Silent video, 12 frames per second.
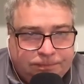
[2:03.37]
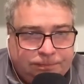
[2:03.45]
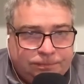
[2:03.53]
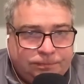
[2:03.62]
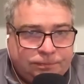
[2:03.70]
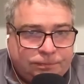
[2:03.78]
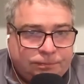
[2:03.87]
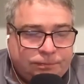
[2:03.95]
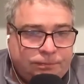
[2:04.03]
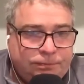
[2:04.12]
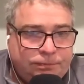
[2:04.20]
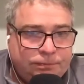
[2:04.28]

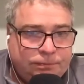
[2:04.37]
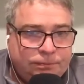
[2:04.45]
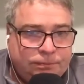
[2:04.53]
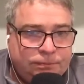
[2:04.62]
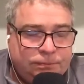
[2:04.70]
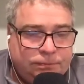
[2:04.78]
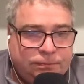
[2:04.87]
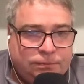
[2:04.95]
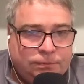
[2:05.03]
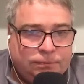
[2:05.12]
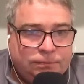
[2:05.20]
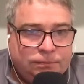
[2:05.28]

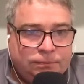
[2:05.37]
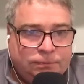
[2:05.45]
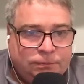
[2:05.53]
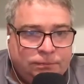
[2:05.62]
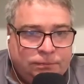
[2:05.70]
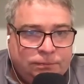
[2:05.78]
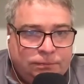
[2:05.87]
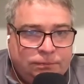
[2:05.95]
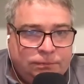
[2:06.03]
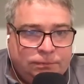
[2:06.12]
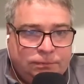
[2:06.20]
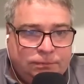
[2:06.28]

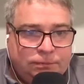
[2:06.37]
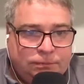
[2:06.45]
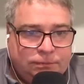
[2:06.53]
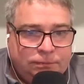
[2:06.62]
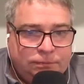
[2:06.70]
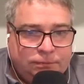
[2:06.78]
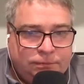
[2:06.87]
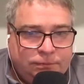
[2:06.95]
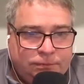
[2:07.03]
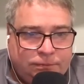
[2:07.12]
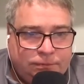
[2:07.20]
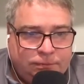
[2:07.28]

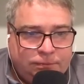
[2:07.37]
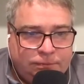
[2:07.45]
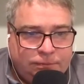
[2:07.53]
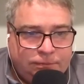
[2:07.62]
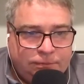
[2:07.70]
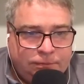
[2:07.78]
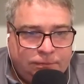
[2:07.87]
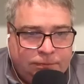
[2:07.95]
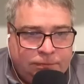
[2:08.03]
(not speaking)